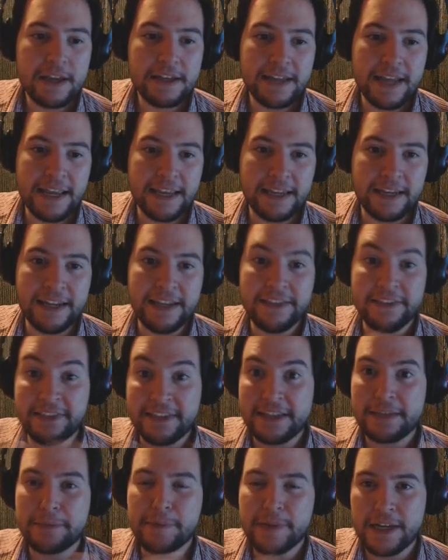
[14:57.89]
taking it in
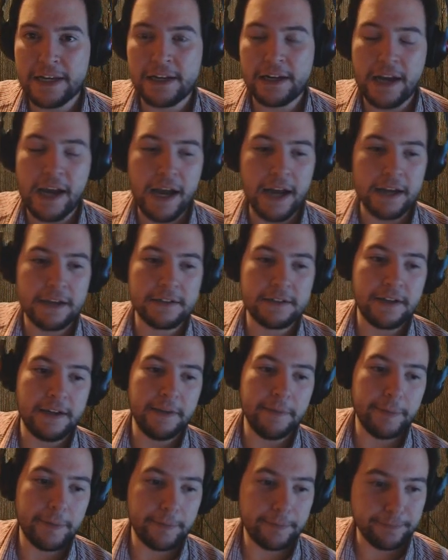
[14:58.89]
this particular
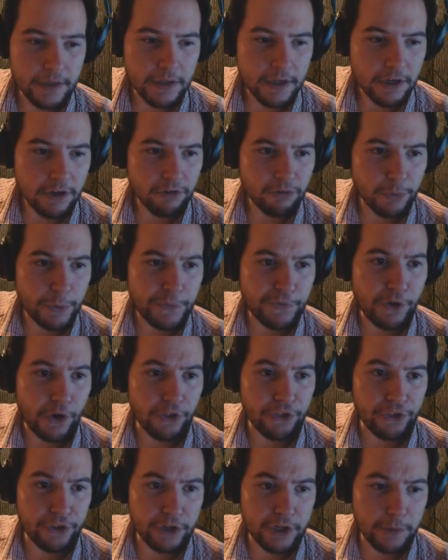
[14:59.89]
archetype. We've
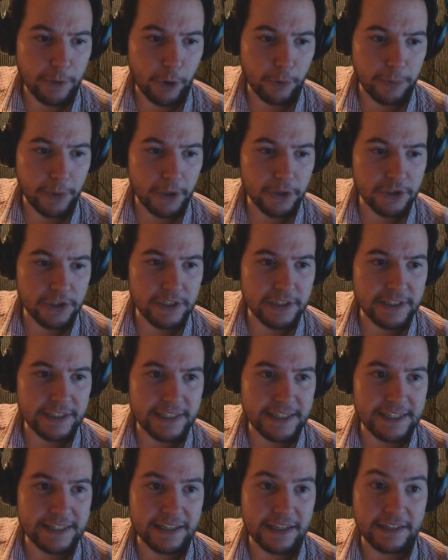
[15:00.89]
got Thunderbolt Potions.
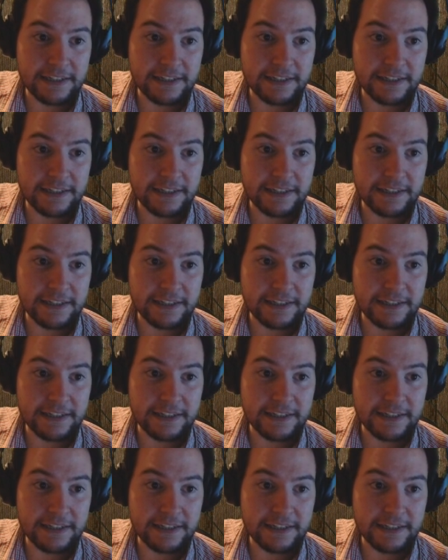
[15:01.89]
These are